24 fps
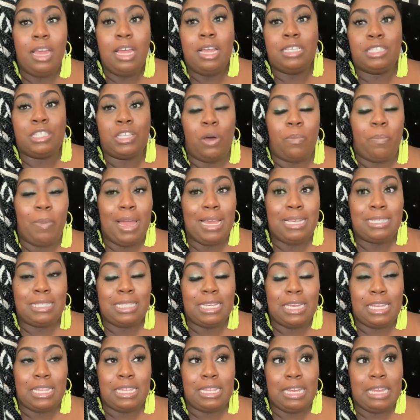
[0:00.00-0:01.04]
So
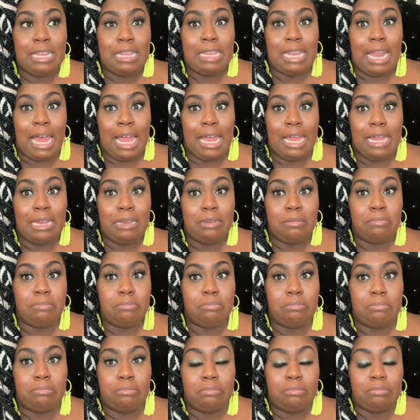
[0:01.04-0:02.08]
basically like,
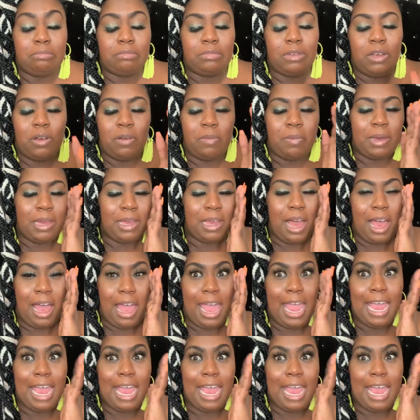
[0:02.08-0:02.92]
oh my God.